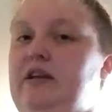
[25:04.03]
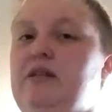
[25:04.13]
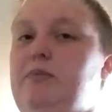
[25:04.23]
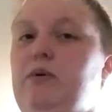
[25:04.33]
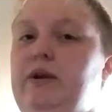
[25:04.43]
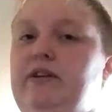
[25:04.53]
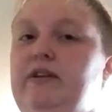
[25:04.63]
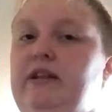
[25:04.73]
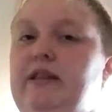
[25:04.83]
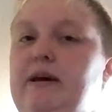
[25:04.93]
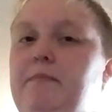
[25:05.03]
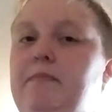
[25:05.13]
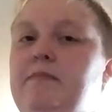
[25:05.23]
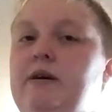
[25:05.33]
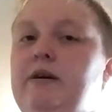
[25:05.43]
disappointed in them.
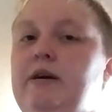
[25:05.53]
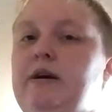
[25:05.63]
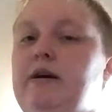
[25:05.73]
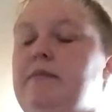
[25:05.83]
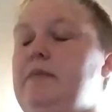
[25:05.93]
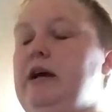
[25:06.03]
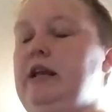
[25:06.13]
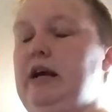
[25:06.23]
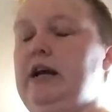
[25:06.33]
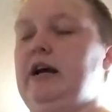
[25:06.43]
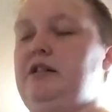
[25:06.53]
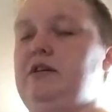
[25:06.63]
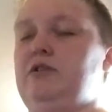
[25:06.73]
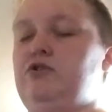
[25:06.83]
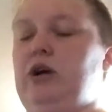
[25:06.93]
And yet I
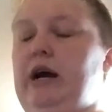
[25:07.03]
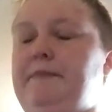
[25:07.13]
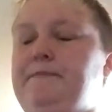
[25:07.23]
still try.